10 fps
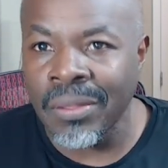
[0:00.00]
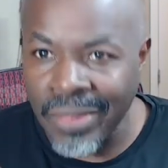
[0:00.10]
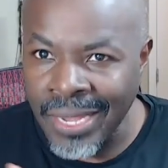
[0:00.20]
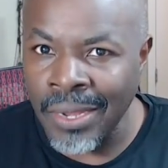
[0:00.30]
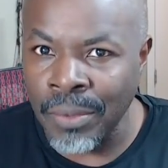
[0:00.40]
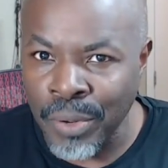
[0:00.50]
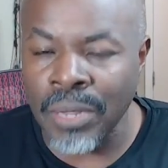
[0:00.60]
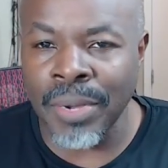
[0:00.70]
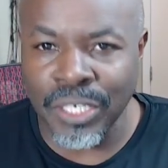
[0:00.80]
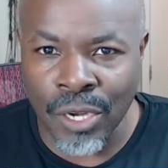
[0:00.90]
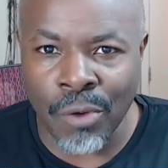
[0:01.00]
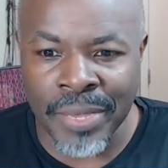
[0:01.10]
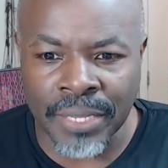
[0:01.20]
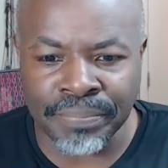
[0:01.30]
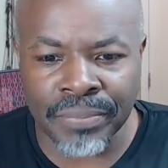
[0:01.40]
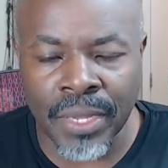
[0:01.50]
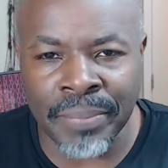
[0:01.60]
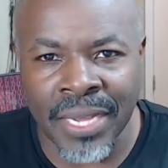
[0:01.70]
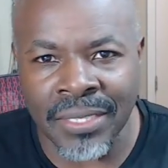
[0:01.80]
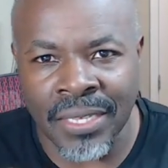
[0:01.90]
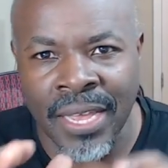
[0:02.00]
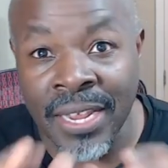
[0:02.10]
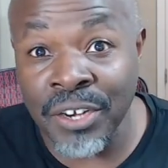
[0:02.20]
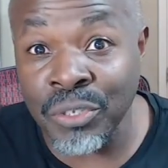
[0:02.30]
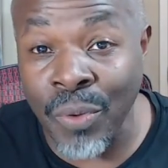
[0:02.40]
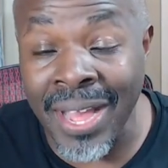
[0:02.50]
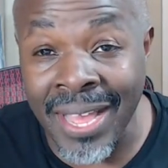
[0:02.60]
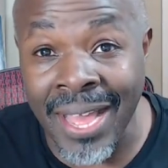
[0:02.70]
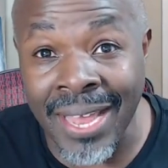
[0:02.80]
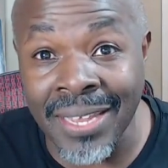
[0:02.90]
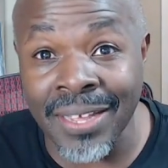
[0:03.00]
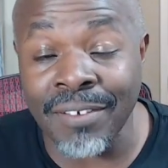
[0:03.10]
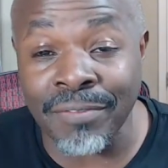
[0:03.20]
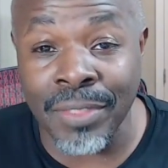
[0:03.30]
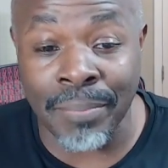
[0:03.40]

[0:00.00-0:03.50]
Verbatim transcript: they pretty much know me because, and here's why I love the